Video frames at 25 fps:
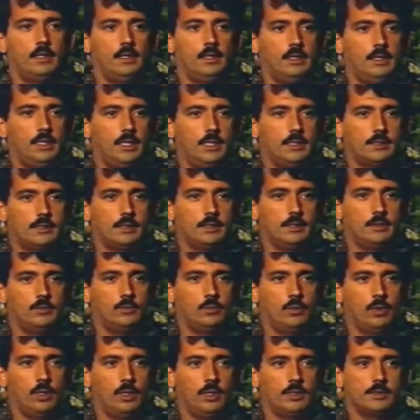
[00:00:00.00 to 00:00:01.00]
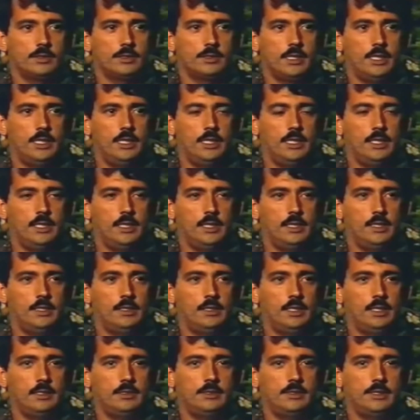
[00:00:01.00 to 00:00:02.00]
Yes, it was.
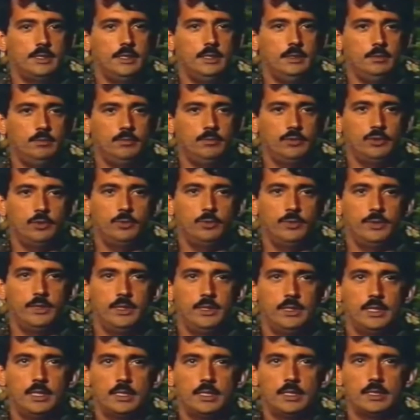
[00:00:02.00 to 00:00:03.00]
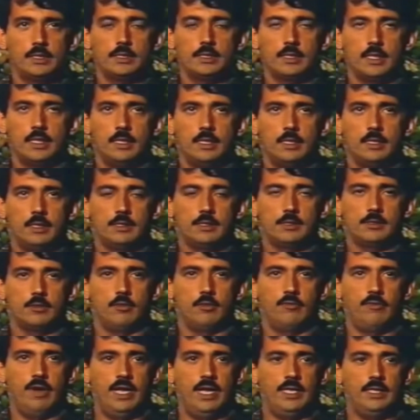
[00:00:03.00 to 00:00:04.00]
They seemed to be
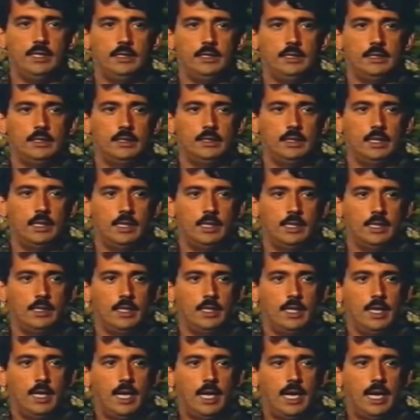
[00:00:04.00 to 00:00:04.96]
surveilling it.